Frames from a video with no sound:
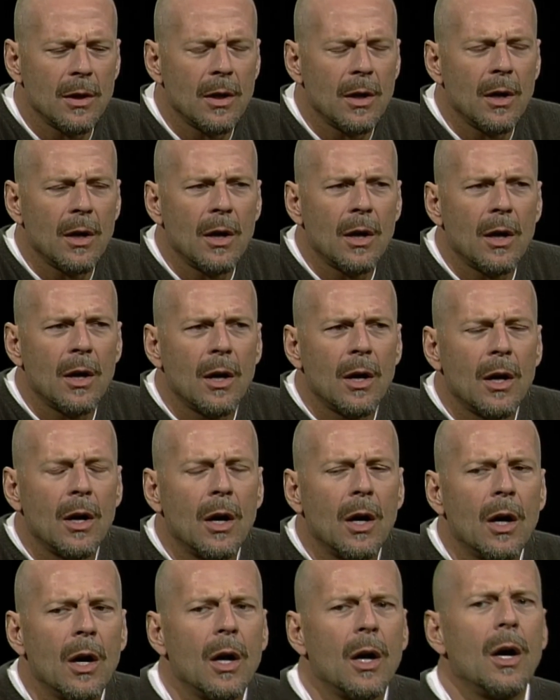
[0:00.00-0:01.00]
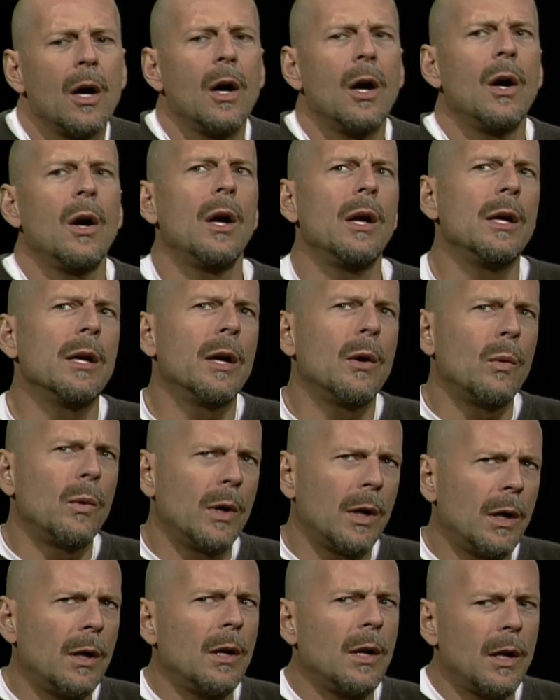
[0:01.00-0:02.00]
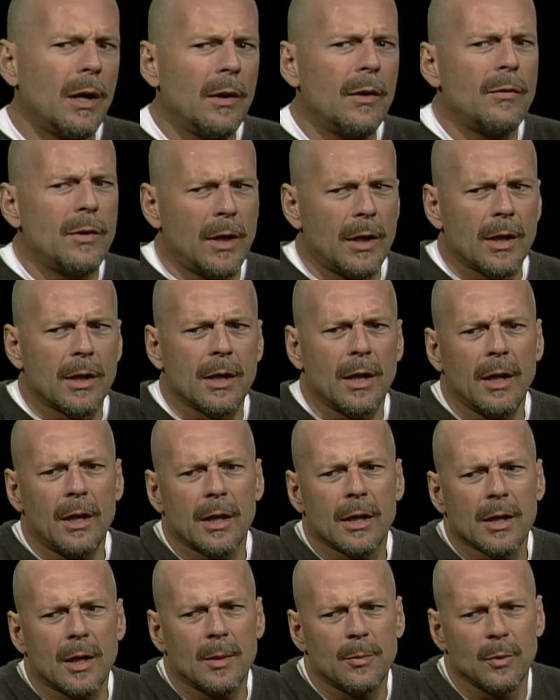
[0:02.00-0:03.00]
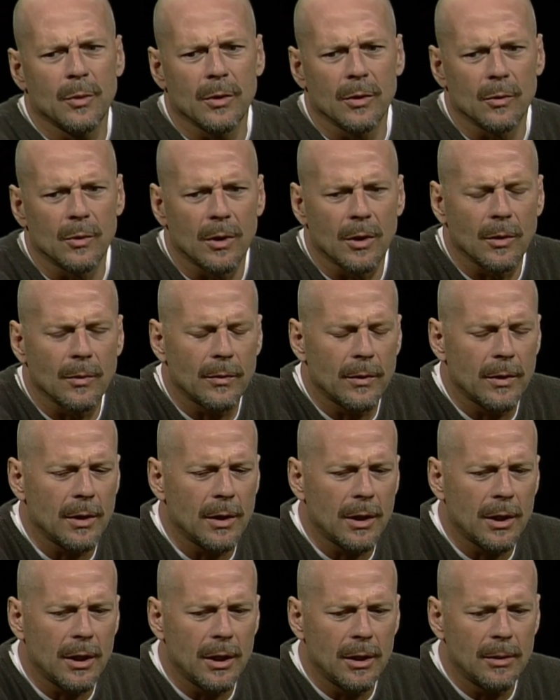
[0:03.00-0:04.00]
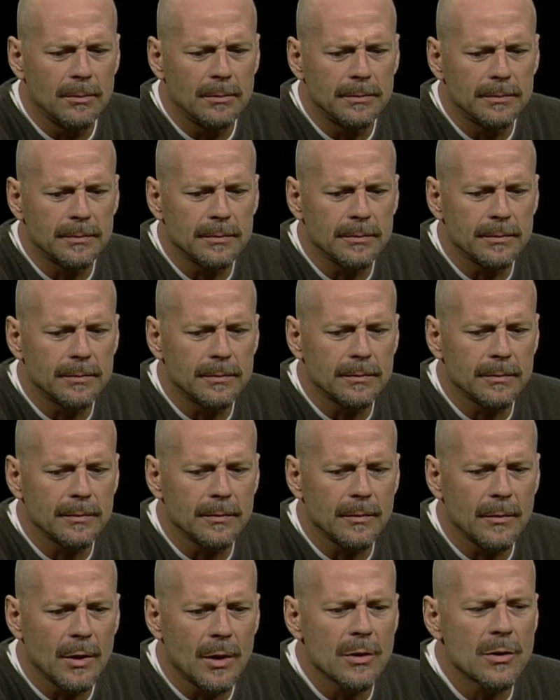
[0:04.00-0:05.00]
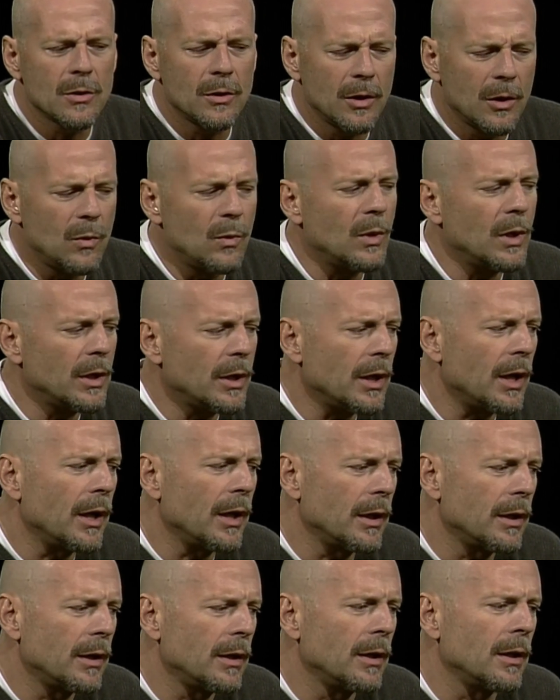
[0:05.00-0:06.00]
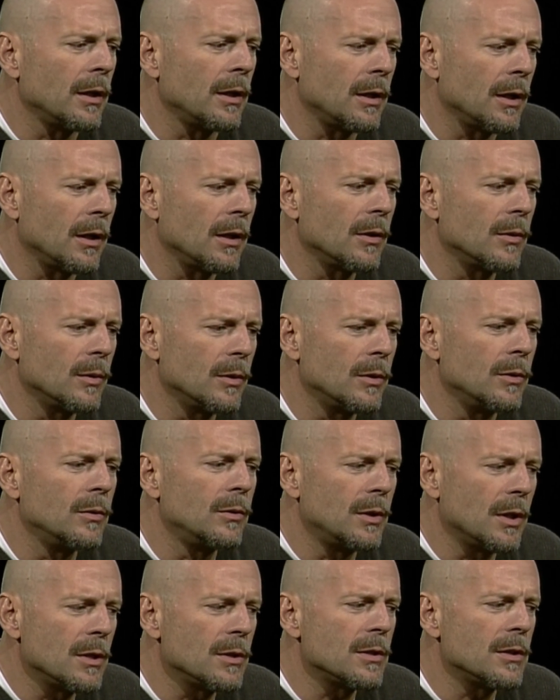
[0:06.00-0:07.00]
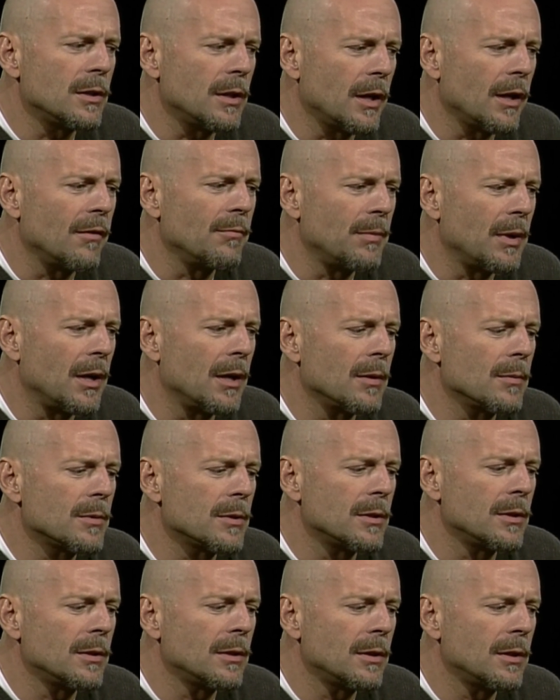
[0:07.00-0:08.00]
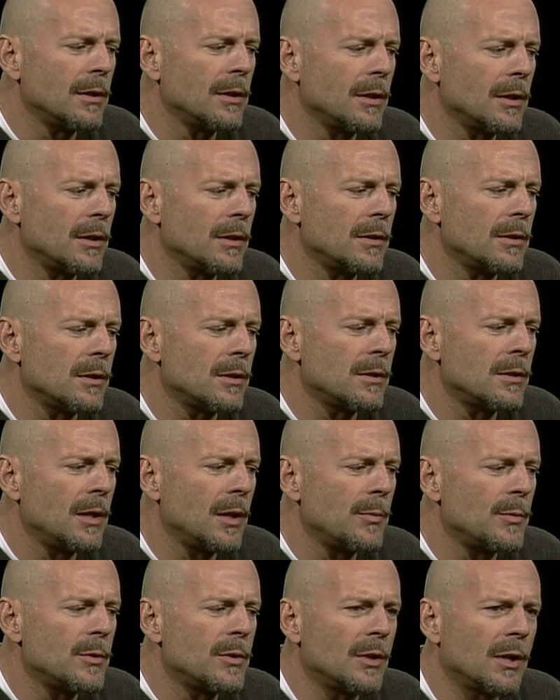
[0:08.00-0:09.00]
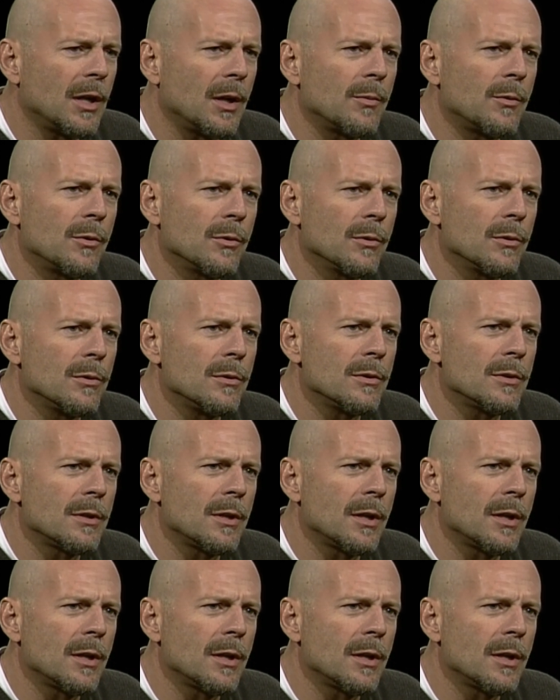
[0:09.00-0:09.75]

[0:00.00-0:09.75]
three or four of those in a row. Well, I've had a kind of couple in a row. Um, there's only one guy in Hollywood who doesn't have bombs, and, and his name's Tom Cruise.